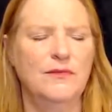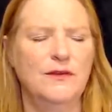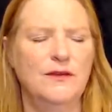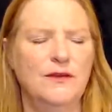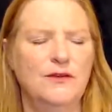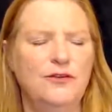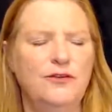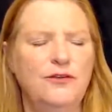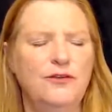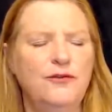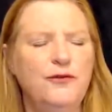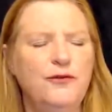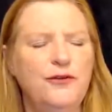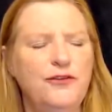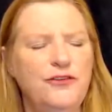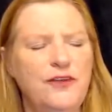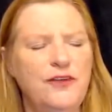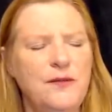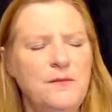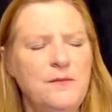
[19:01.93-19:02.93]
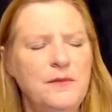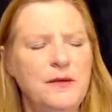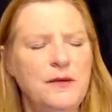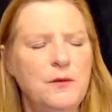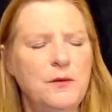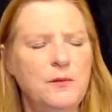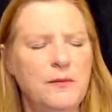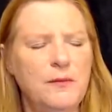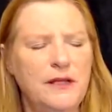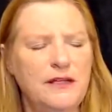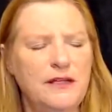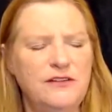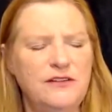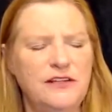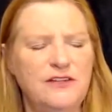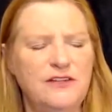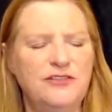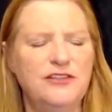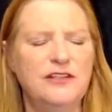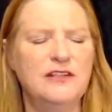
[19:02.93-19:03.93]
So, for some people,
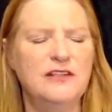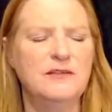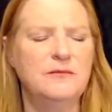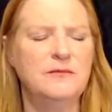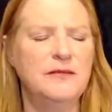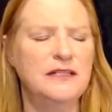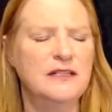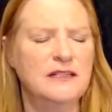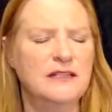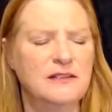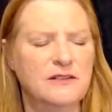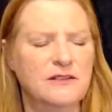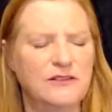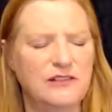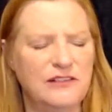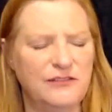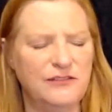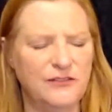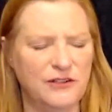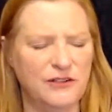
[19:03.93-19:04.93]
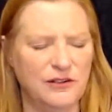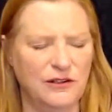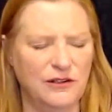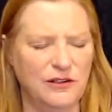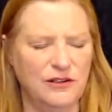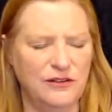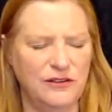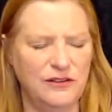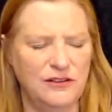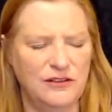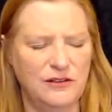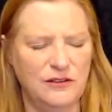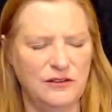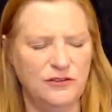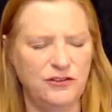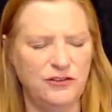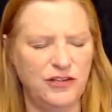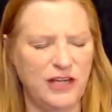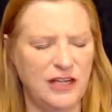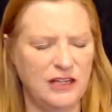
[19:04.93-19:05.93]
meditation can be a little difficult or
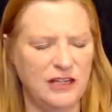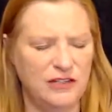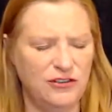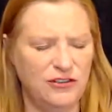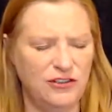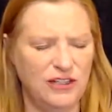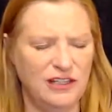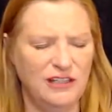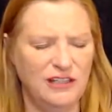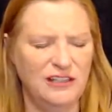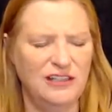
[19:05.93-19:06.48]
challenging.